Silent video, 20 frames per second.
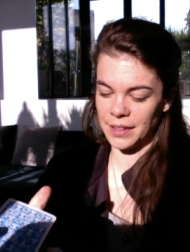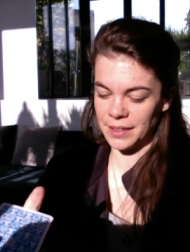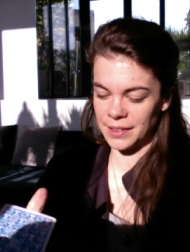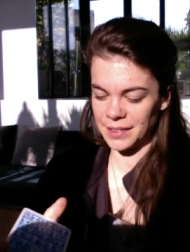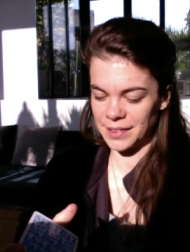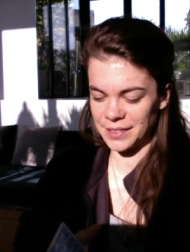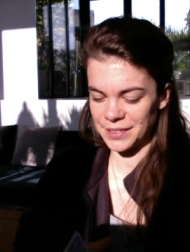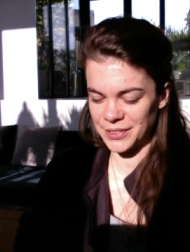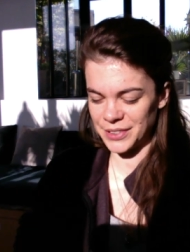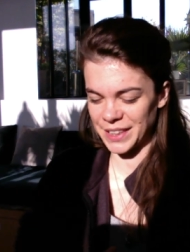
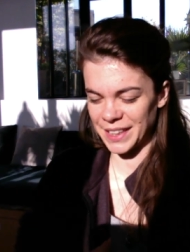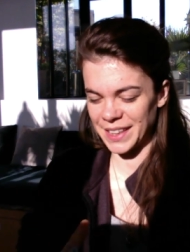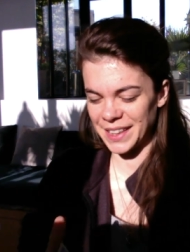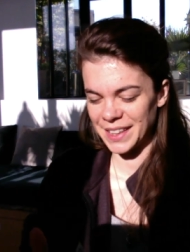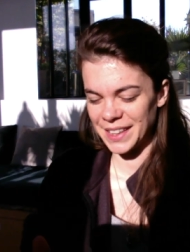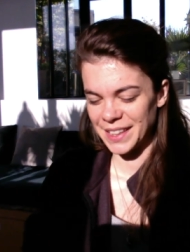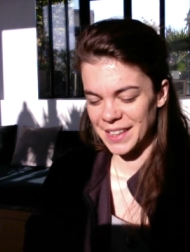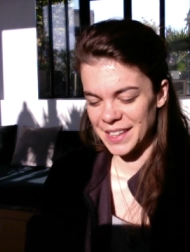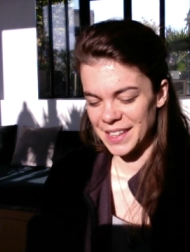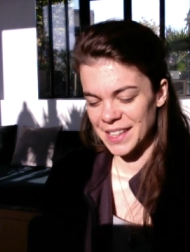okay.
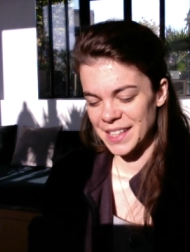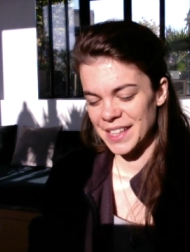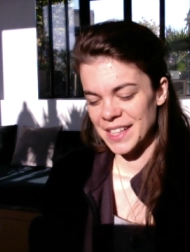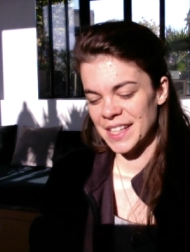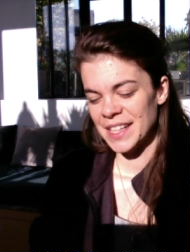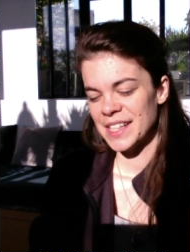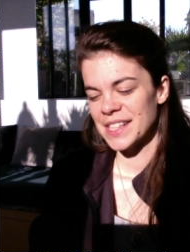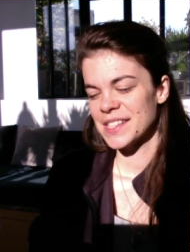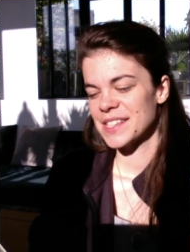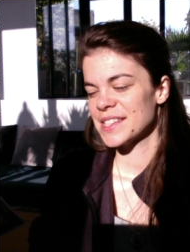
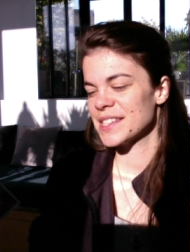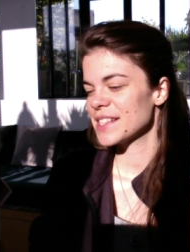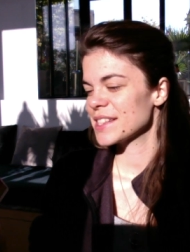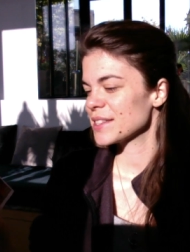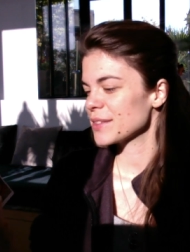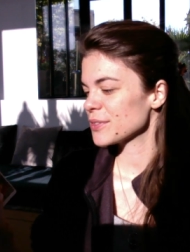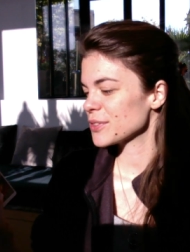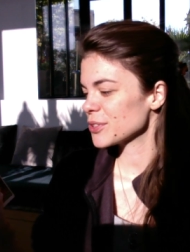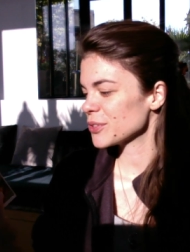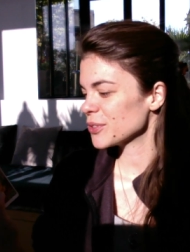Six
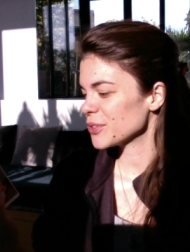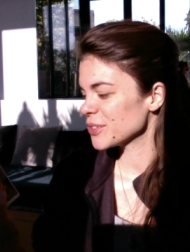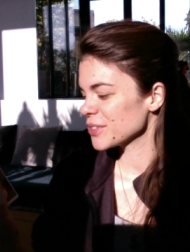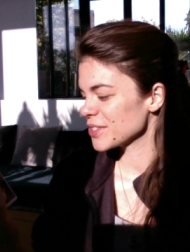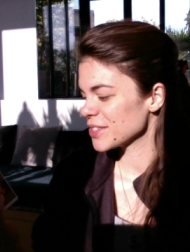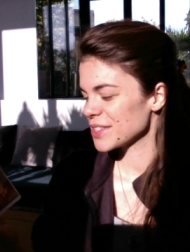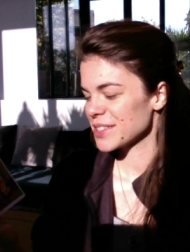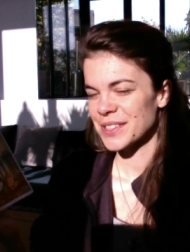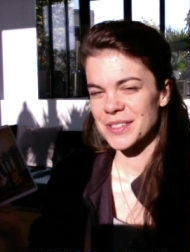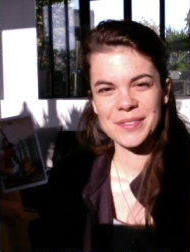of
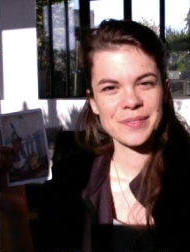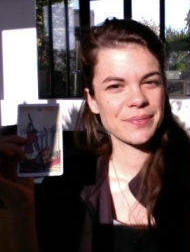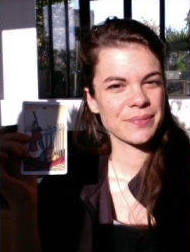Swords.